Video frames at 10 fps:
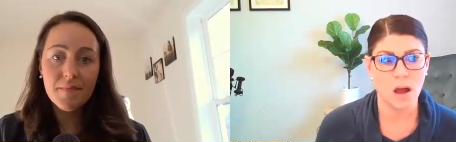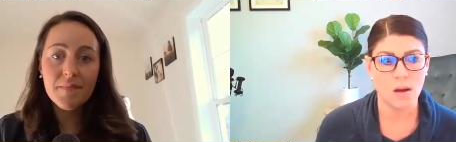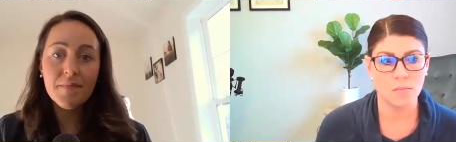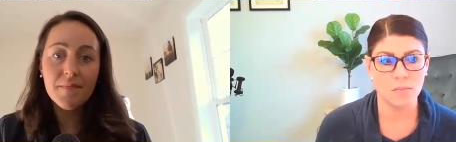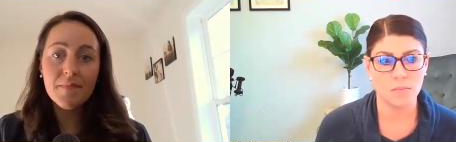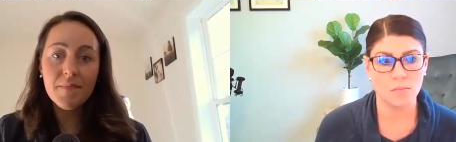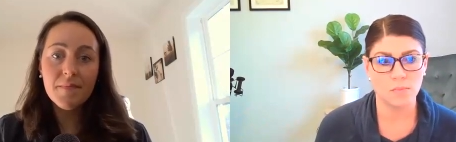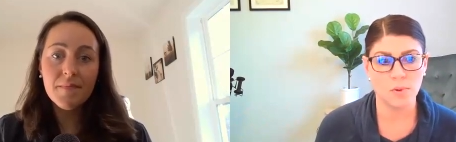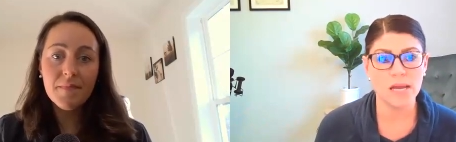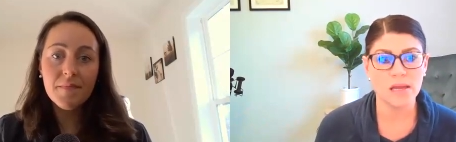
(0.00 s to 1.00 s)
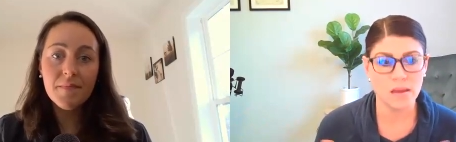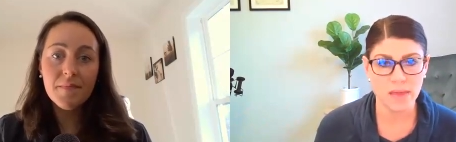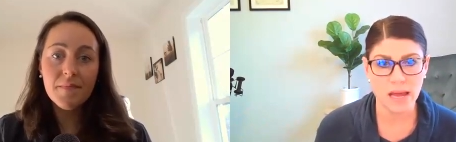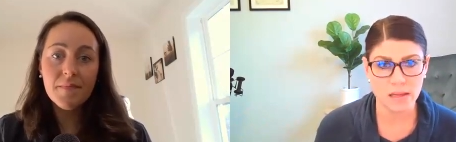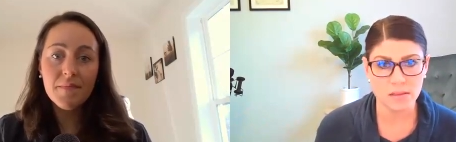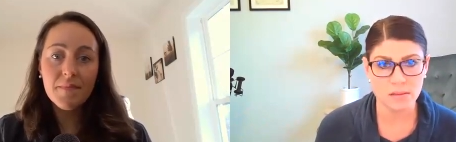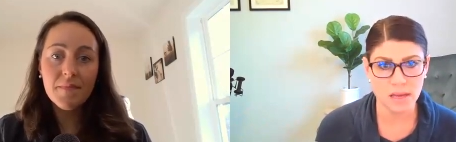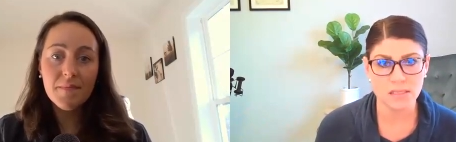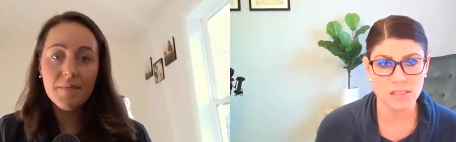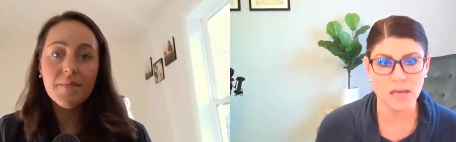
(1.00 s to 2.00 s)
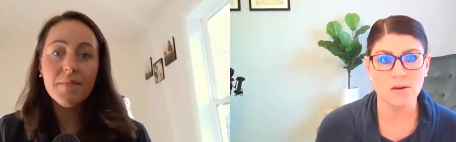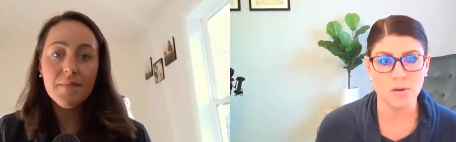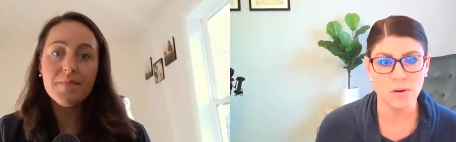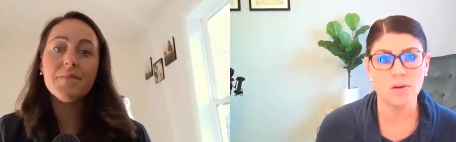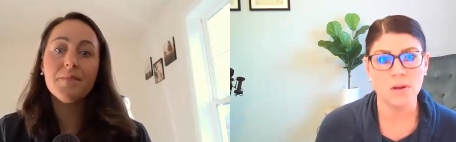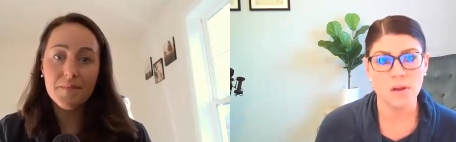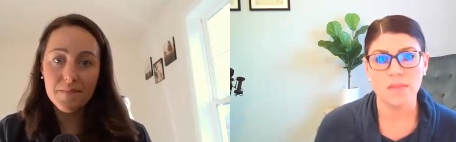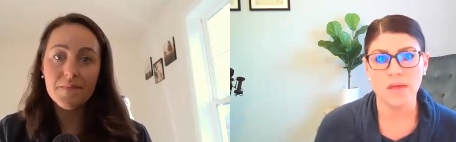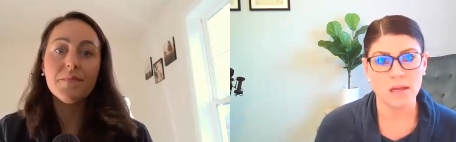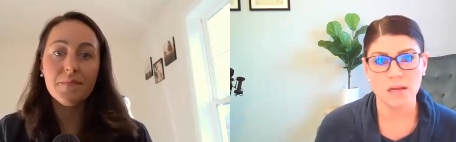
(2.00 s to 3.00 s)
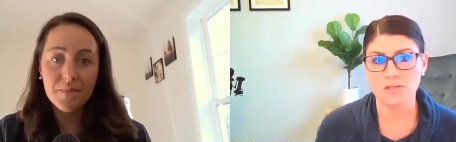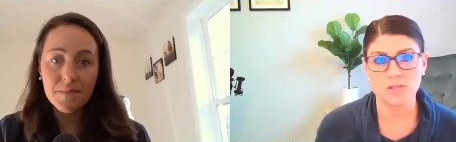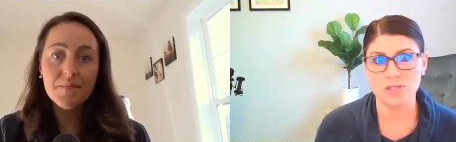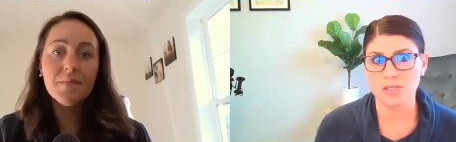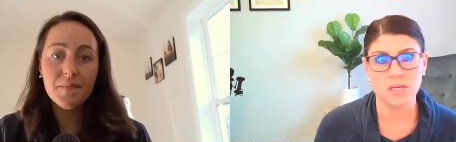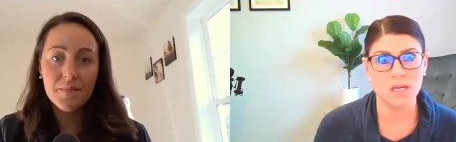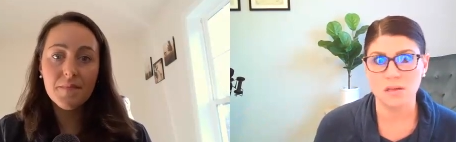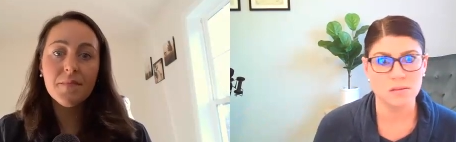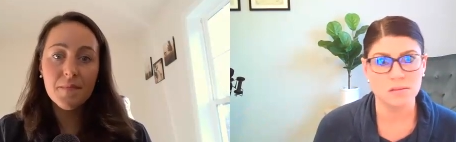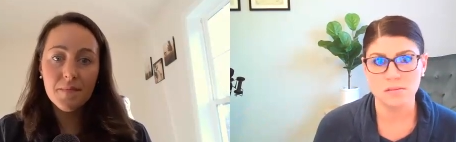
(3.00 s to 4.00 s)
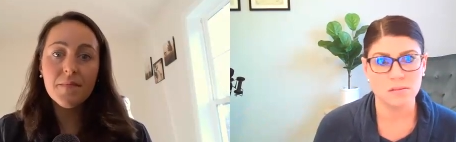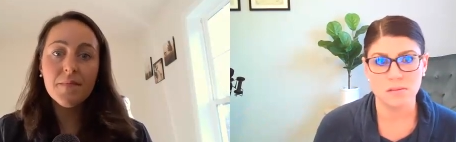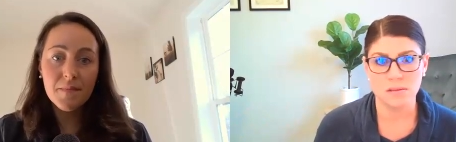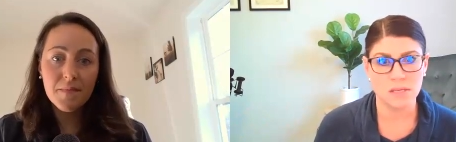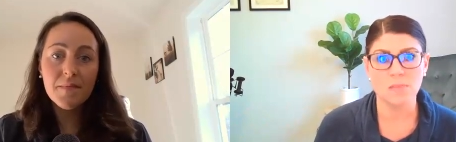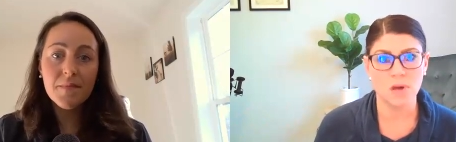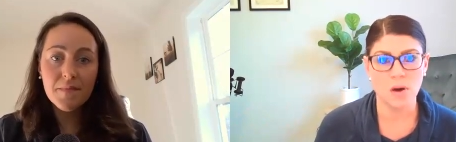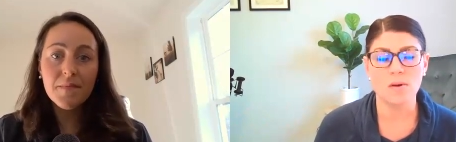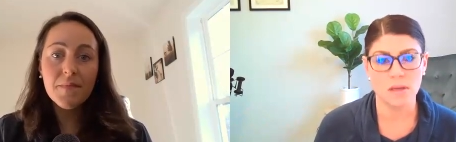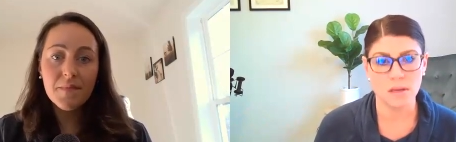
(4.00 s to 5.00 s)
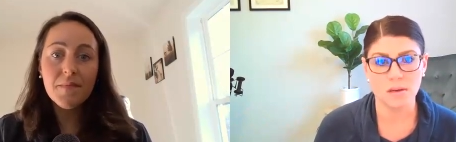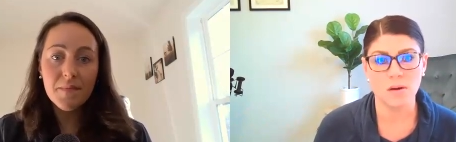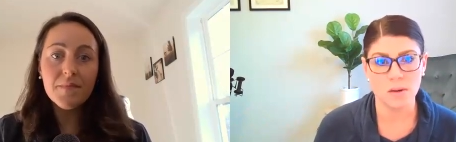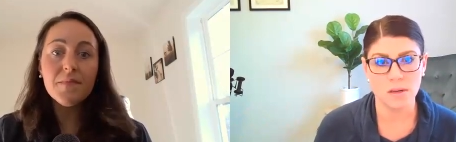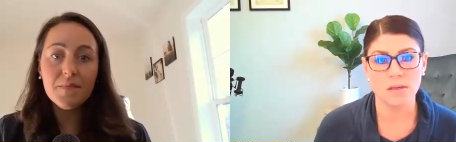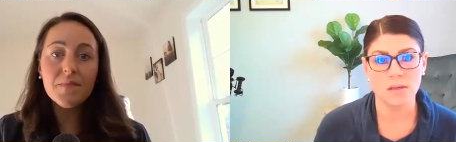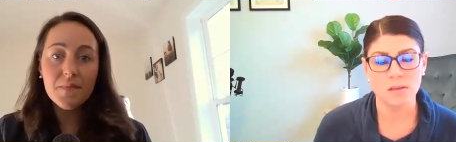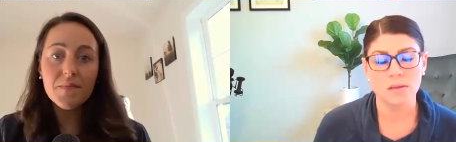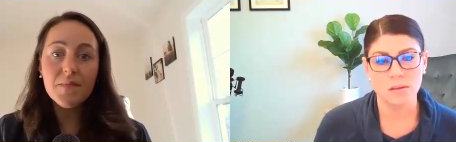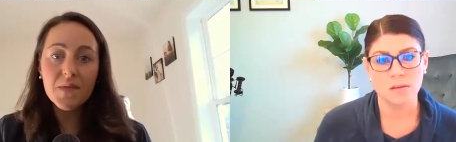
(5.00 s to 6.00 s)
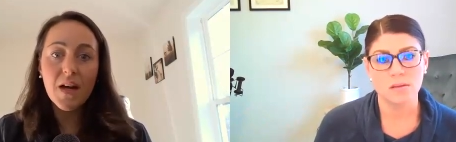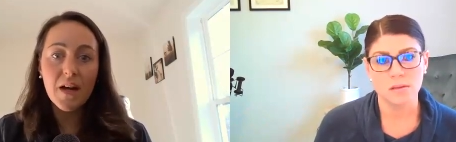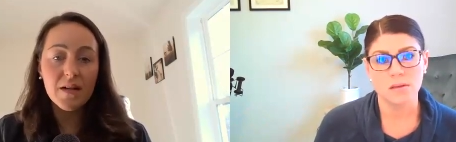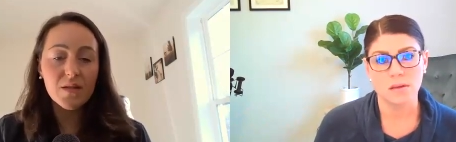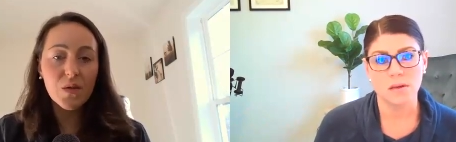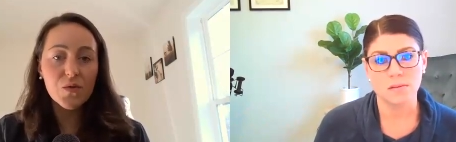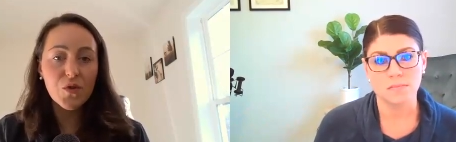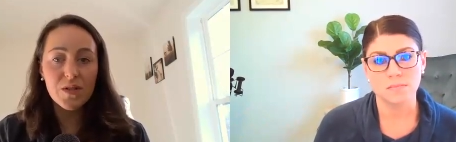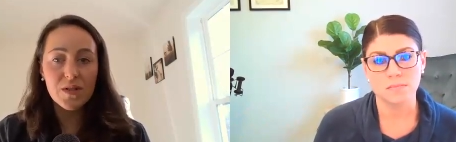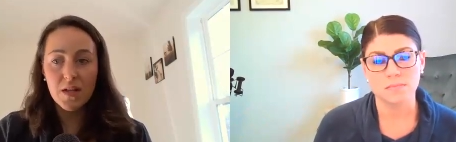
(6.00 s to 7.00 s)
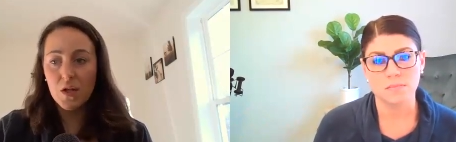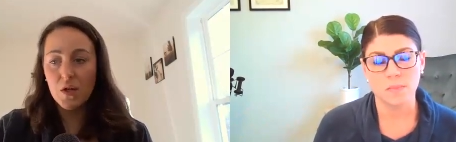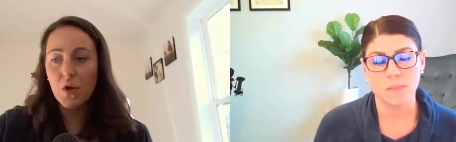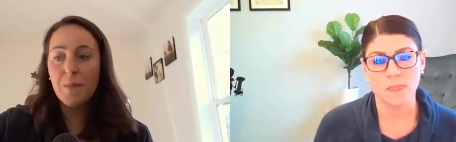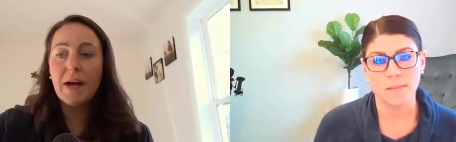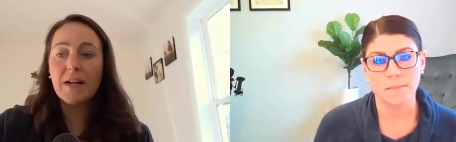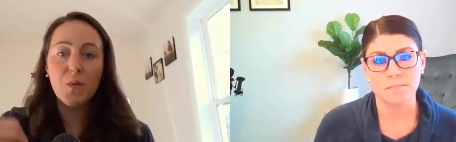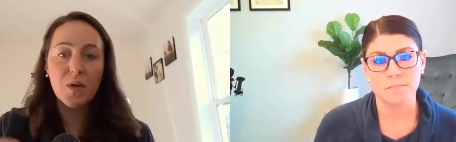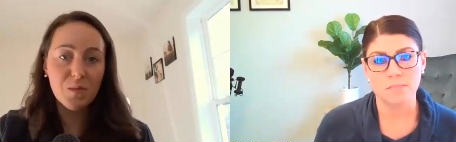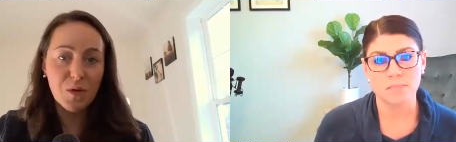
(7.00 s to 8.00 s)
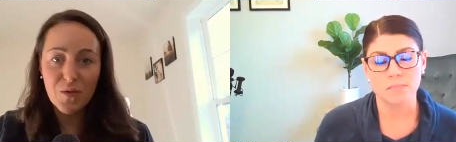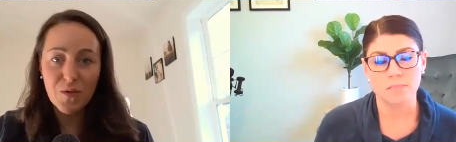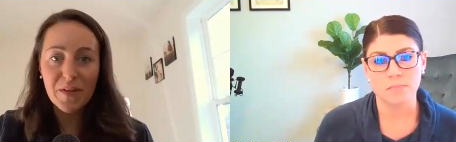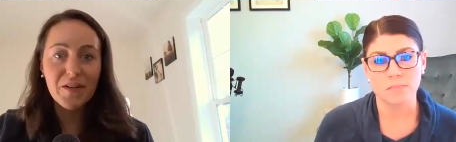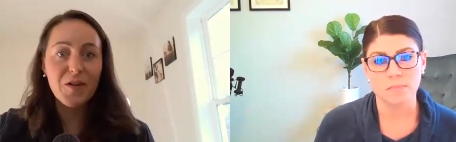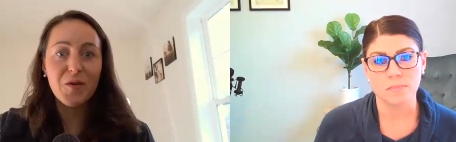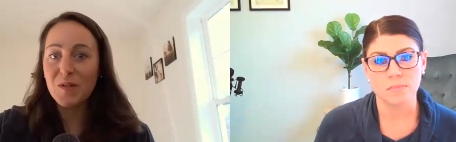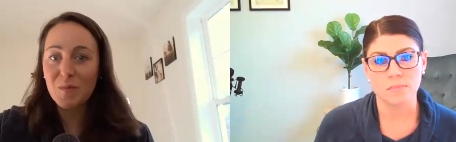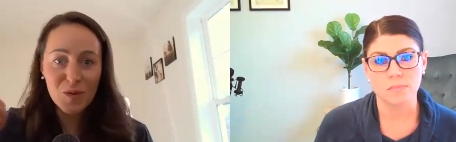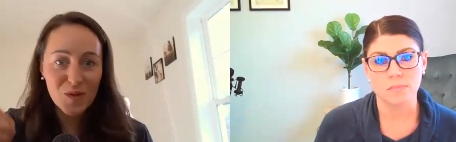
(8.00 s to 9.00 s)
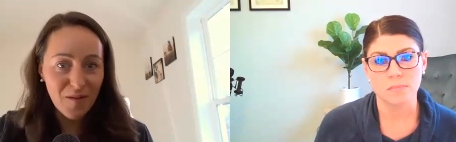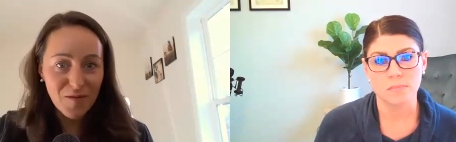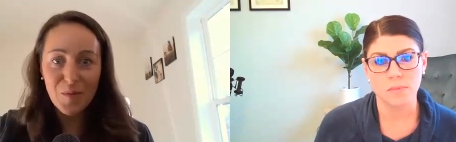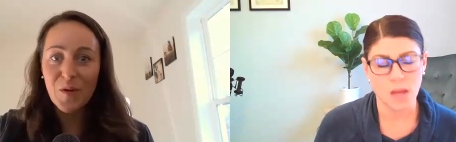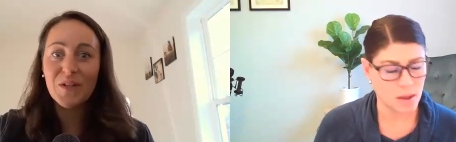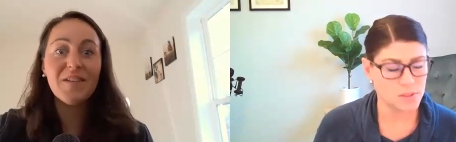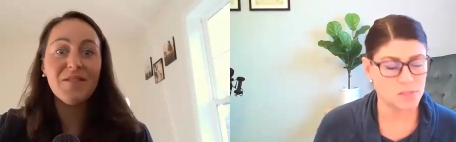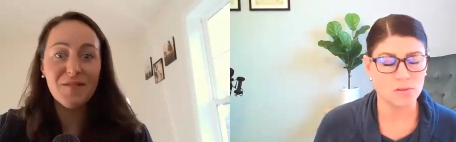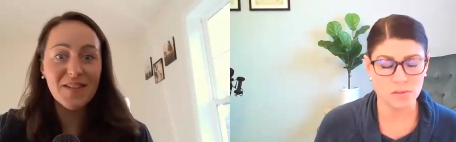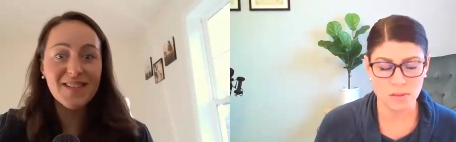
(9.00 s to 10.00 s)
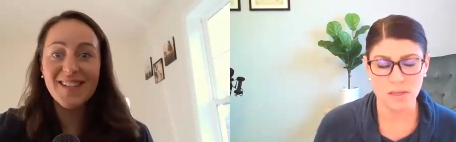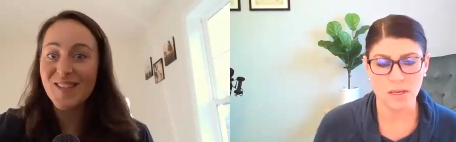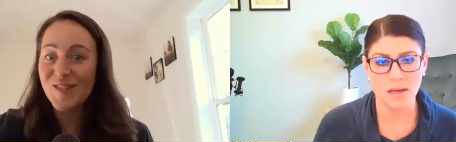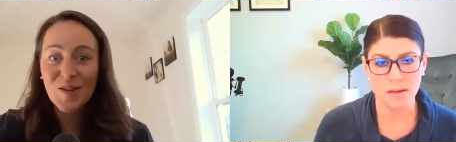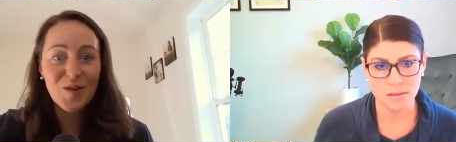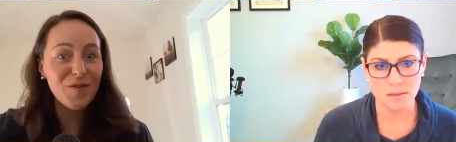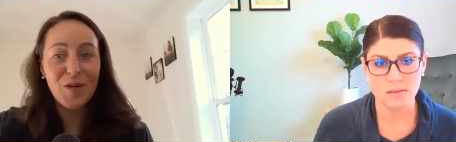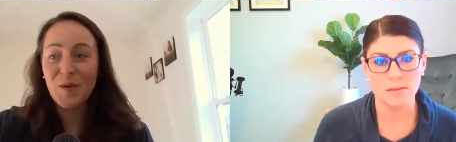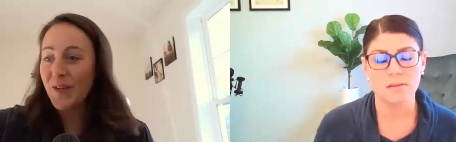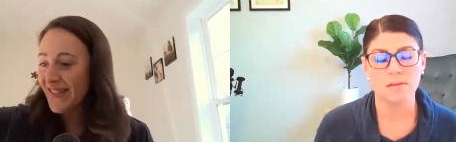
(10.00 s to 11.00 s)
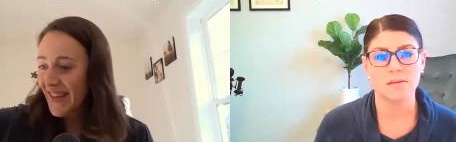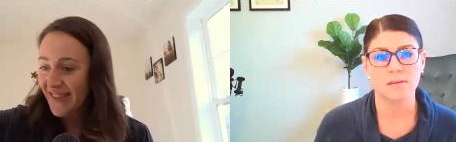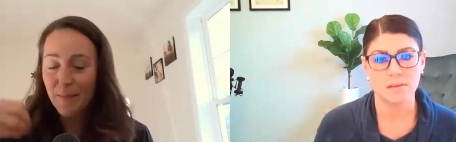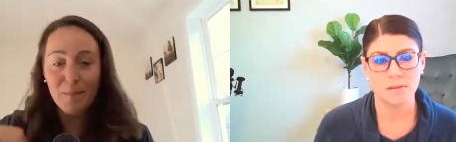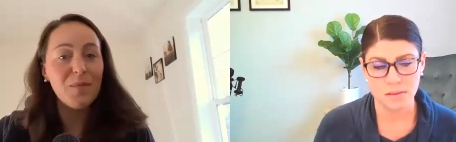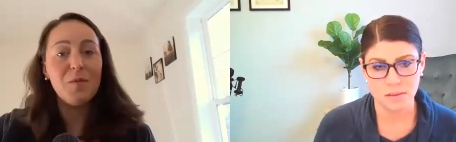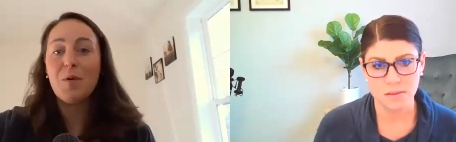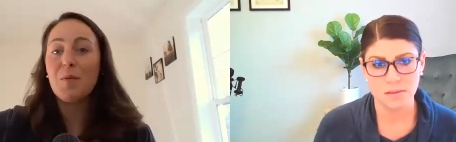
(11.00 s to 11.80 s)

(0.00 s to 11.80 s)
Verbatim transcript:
Speaker 1: um breaking that that cycle that it's just going to keep going and going
Speaker 2: yeah, it's so true. It's like you go back to what's most familiar, what's most comfortable. And Absolutely, even if it doesn't yeah. serve you, it's like that you